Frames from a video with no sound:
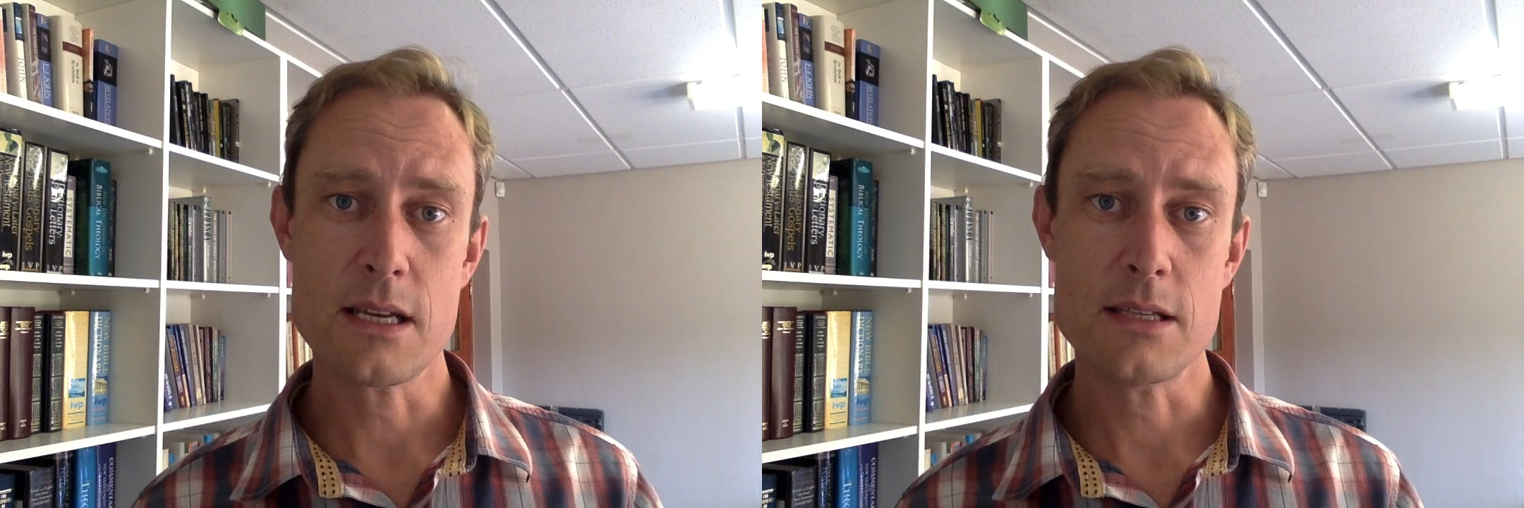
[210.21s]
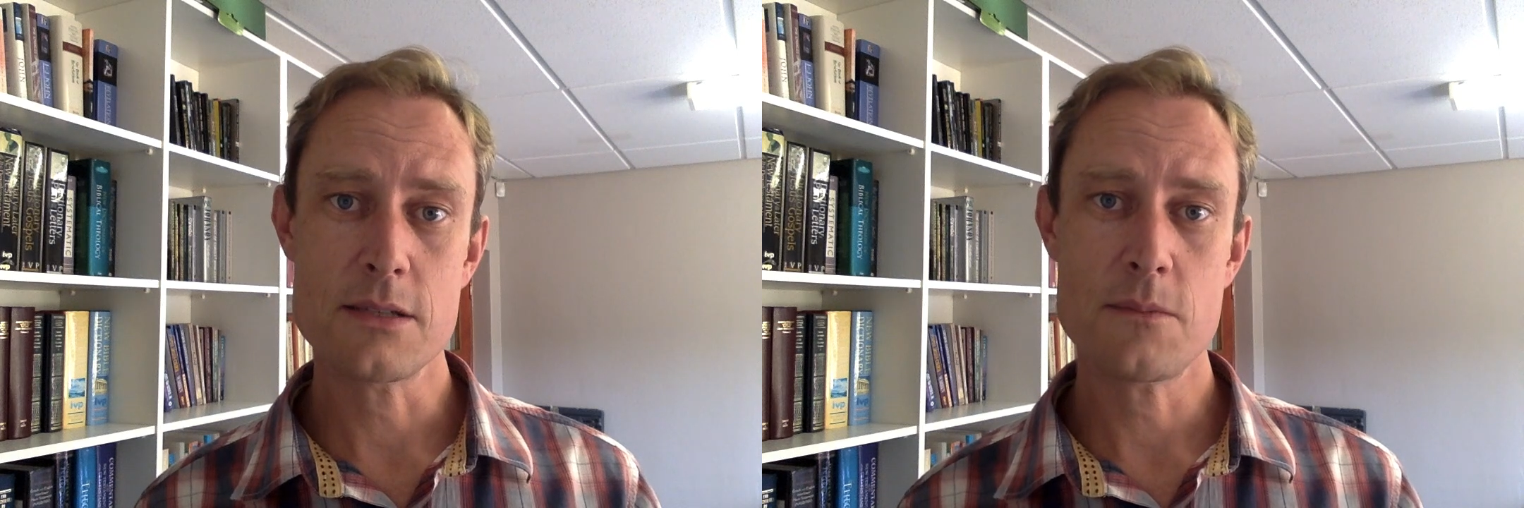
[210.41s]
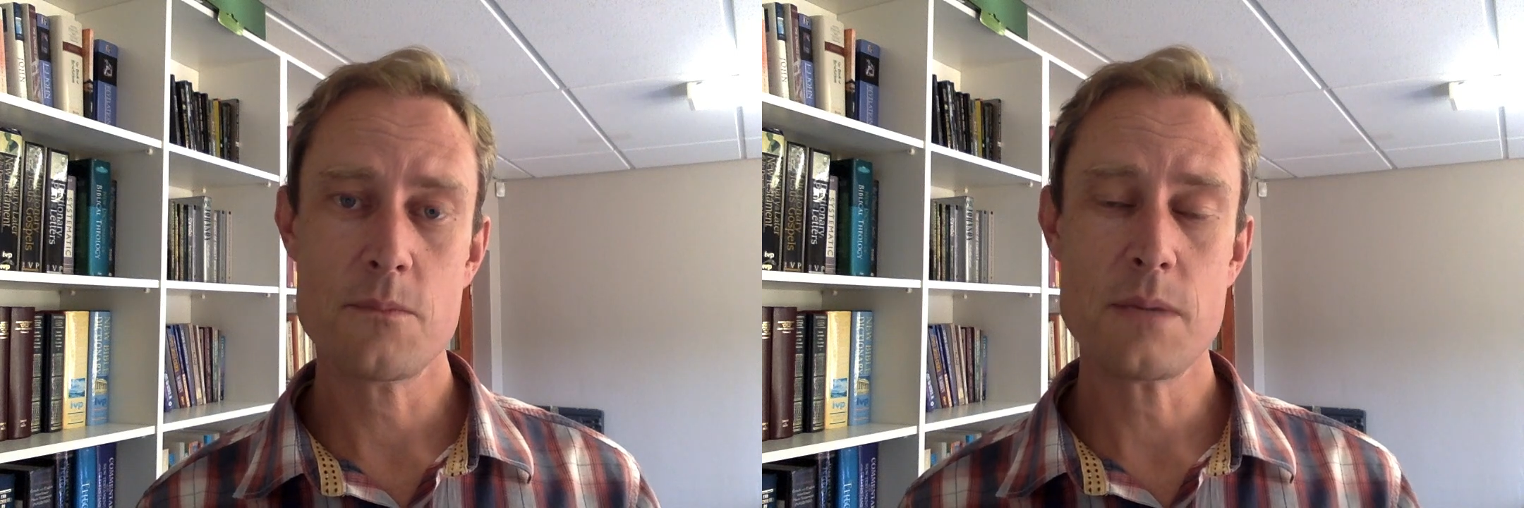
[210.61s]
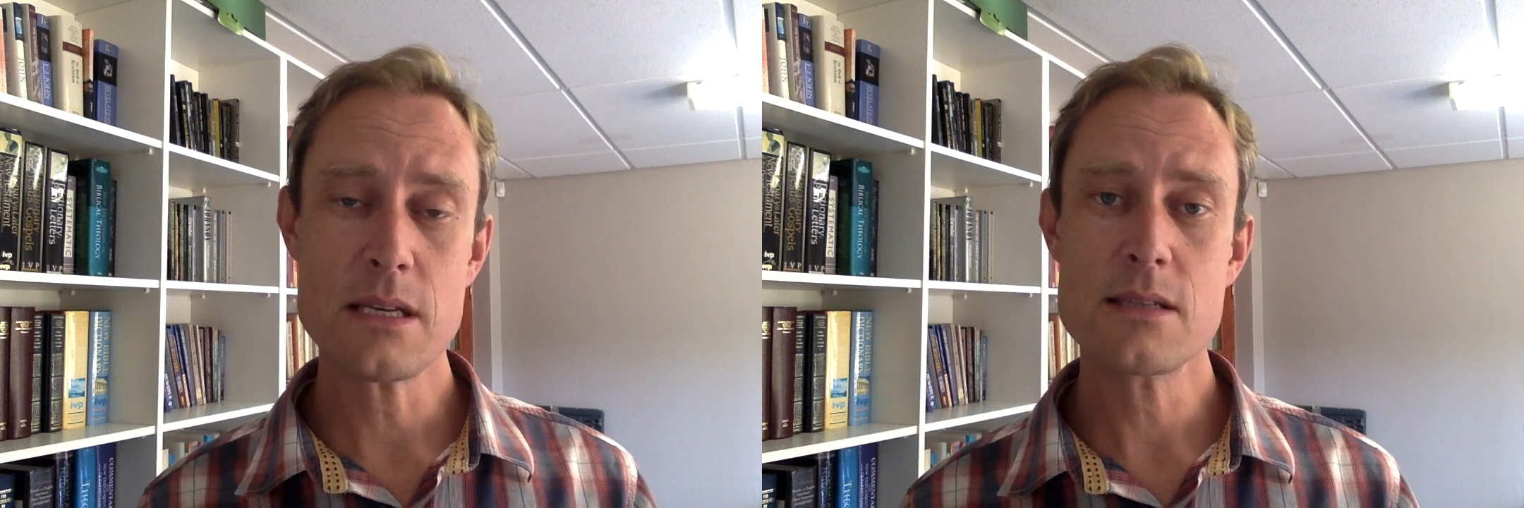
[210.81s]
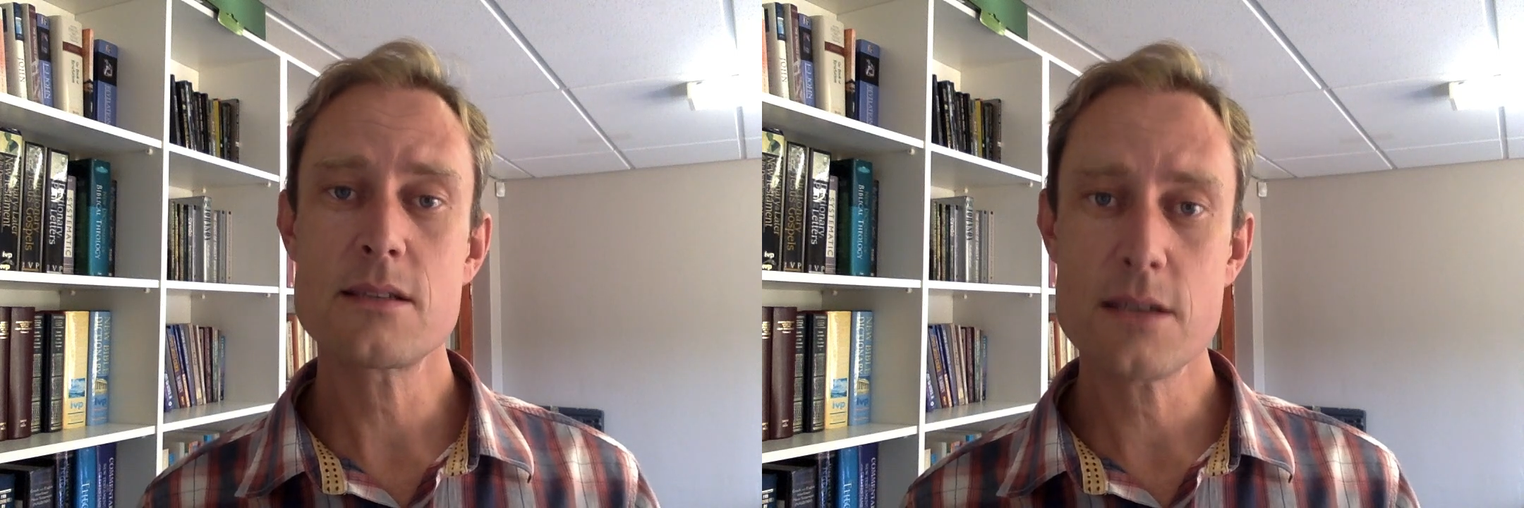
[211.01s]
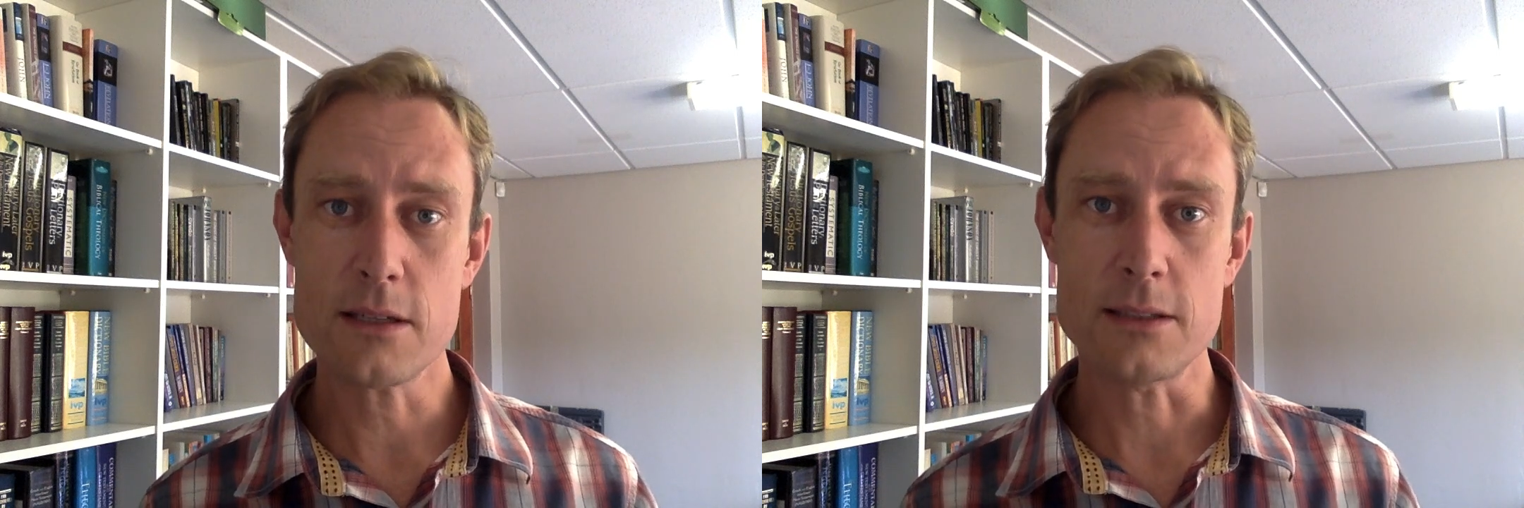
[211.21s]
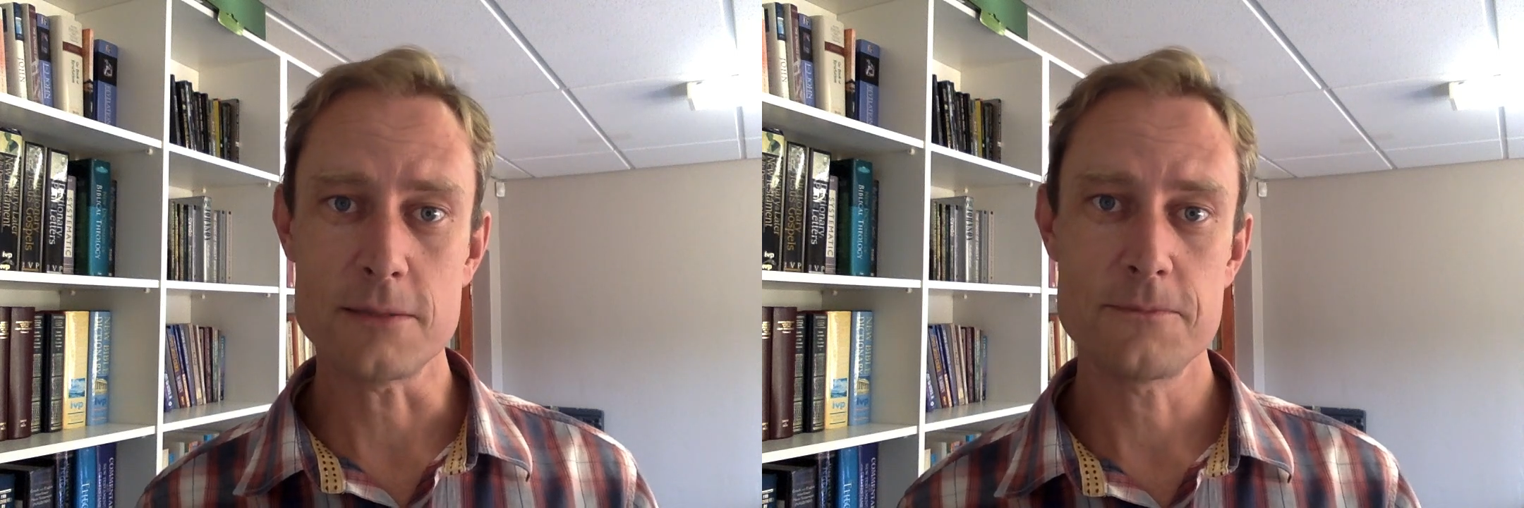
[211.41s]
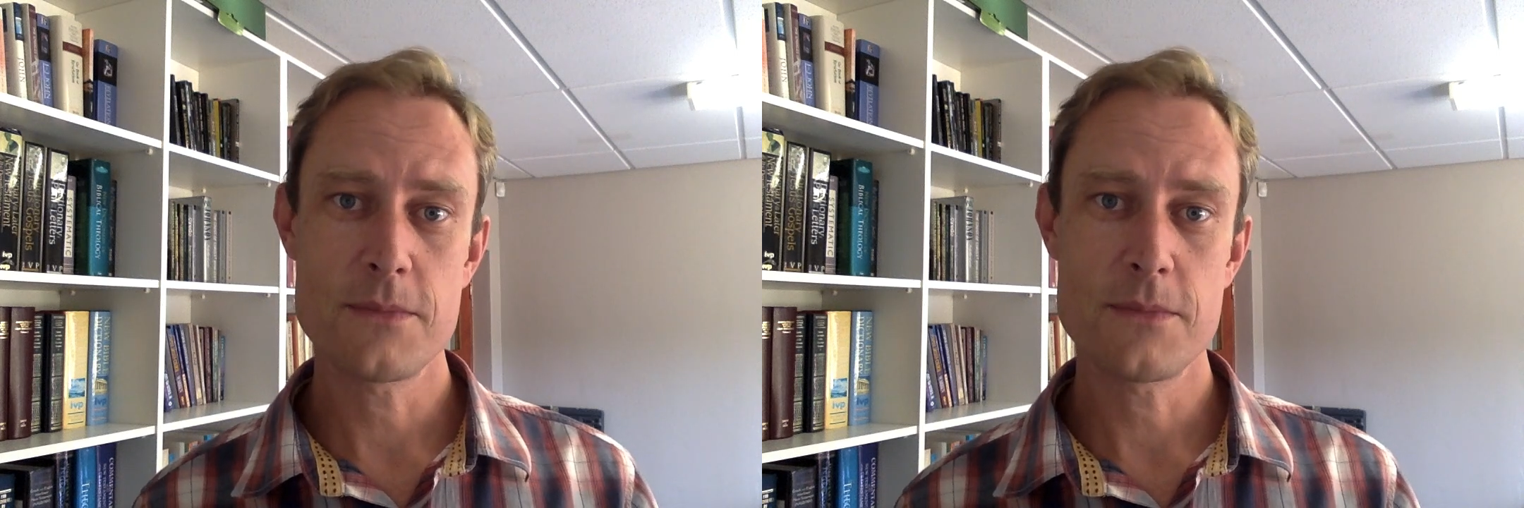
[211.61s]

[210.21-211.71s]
says, be still